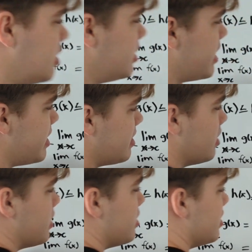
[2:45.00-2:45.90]
today
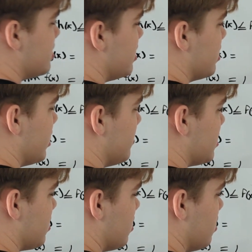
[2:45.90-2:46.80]
is the
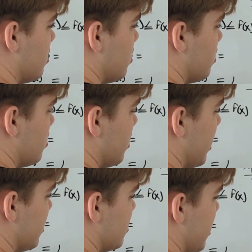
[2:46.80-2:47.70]
limit
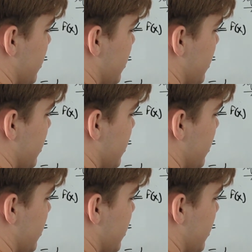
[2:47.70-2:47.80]
as